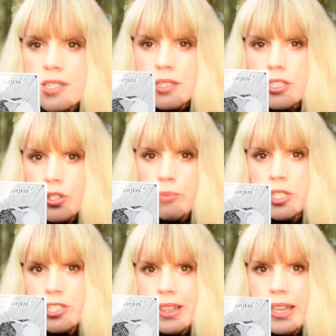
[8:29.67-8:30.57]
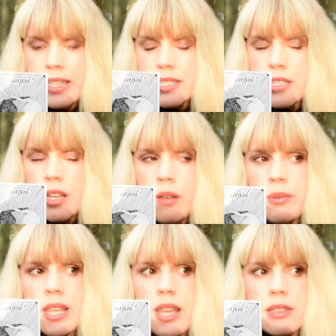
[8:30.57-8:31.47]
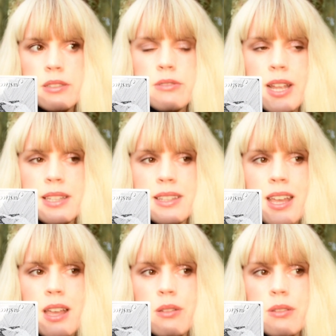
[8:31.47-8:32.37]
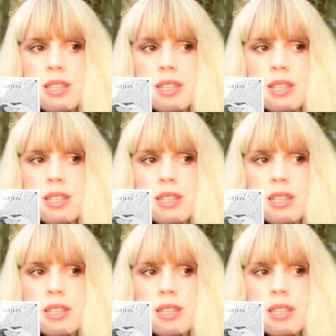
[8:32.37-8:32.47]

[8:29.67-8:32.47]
there's so much light coming in right now,